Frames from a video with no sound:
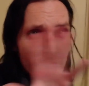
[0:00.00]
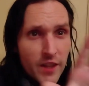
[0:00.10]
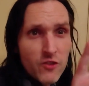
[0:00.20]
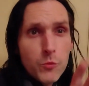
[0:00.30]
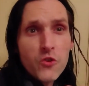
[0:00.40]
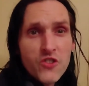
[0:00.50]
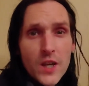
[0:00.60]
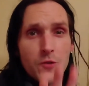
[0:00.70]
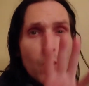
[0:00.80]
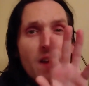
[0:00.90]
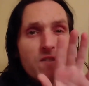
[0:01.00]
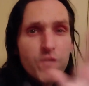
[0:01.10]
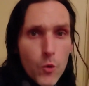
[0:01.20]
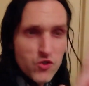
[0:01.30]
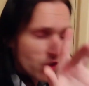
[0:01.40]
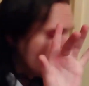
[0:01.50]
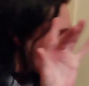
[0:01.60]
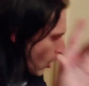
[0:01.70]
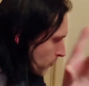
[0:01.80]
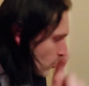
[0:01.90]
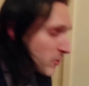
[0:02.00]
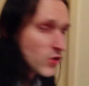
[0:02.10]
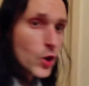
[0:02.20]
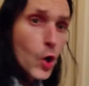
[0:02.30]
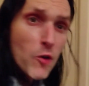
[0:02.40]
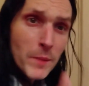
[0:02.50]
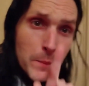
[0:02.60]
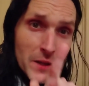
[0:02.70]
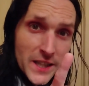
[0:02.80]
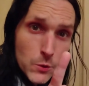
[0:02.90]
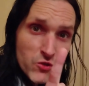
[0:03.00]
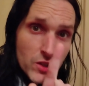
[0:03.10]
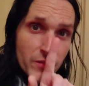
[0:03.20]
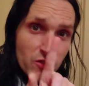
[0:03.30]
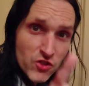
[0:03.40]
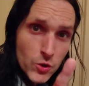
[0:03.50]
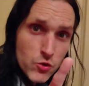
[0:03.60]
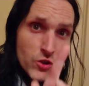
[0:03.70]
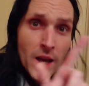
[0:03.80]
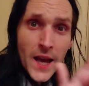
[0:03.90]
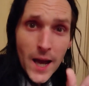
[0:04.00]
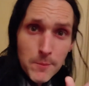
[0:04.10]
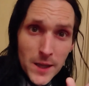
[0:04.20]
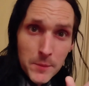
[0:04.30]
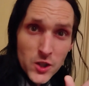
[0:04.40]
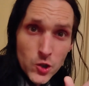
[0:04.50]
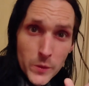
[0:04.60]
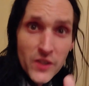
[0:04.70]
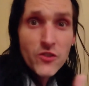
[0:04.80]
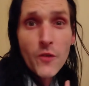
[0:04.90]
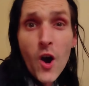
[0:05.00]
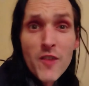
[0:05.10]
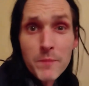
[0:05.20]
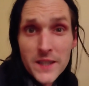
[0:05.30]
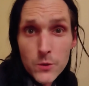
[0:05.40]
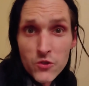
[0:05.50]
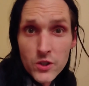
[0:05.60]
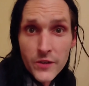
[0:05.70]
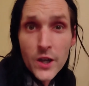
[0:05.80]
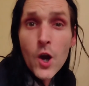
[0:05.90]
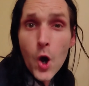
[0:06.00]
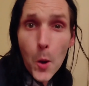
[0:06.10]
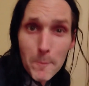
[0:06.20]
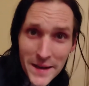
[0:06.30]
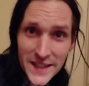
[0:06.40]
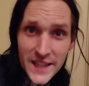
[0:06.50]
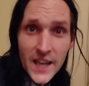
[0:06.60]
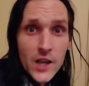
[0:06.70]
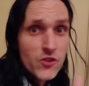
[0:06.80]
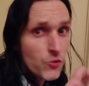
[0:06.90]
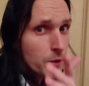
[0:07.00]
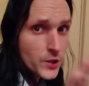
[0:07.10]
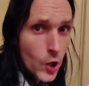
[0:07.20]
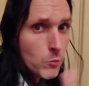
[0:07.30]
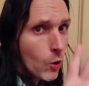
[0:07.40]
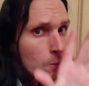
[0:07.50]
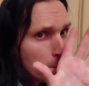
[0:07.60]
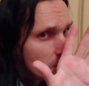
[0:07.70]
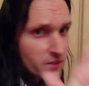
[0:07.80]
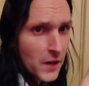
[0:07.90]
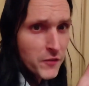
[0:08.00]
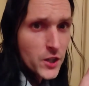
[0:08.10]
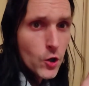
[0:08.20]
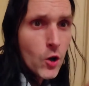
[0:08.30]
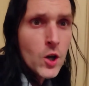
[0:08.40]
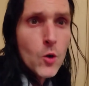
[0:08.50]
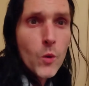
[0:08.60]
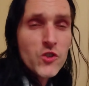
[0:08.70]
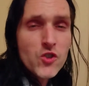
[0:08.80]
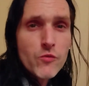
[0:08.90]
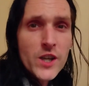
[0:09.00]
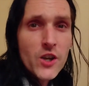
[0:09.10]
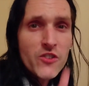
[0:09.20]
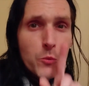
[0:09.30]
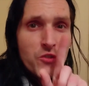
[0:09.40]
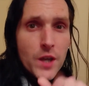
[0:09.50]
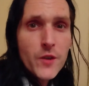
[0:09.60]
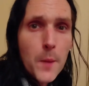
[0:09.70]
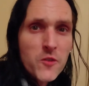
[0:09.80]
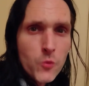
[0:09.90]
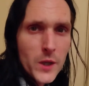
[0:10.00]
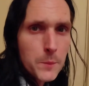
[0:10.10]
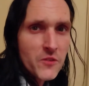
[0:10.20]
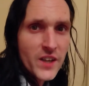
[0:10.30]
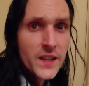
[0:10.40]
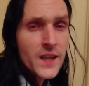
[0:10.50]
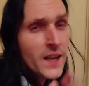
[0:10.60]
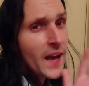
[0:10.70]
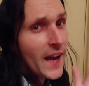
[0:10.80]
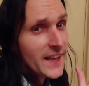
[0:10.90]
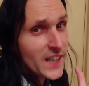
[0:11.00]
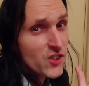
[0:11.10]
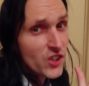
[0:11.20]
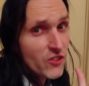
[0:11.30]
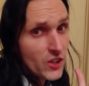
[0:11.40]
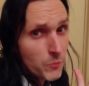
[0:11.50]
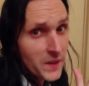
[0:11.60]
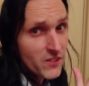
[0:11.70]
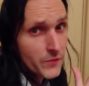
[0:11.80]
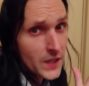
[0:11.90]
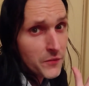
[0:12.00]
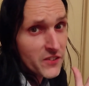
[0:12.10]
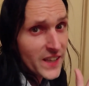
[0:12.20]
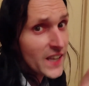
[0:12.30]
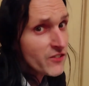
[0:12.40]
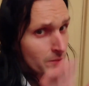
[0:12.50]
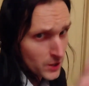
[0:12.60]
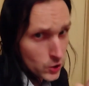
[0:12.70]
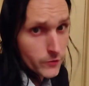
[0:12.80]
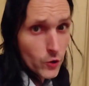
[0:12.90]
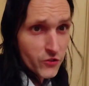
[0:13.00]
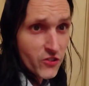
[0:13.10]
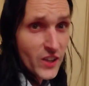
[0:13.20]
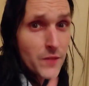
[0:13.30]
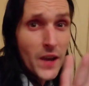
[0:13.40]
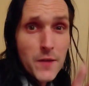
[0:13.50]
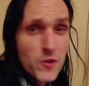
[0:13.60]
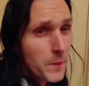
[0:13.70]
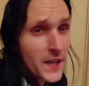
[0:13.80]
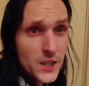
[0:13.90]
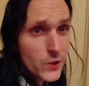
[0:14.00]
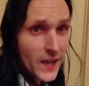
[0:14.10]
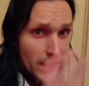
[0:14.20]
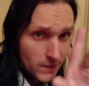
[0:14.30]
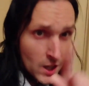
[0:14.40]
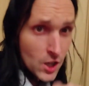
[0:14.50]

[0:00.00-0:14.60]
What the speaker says: this will save you a fortune, I promise you. A lot of people are guilty of this. Children, and maybe you do it yourself. I've been guilty of it on many occasions, but no more. Definitely not. Once you realise it will save you up to 20%, and energy is expensive enough as it is, you've got to save every penny you can.